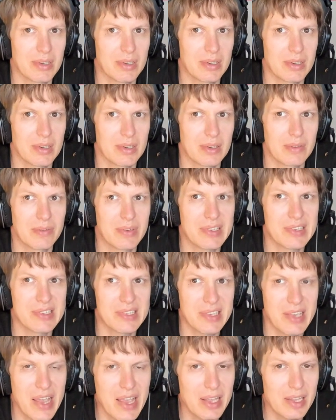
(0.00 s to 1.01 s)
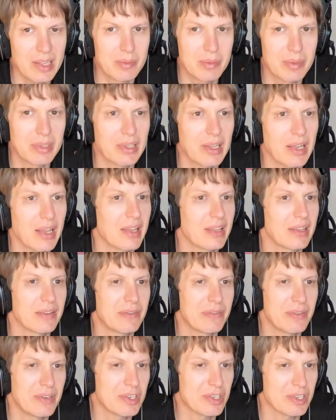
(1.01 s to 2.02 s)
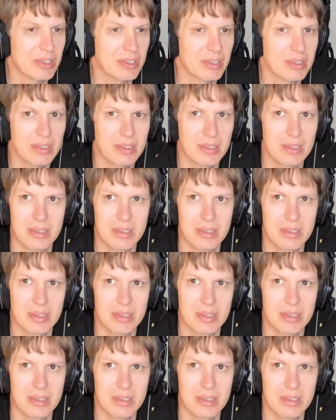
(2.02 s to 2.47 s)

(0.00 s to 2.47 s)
uh, the scalable and efficient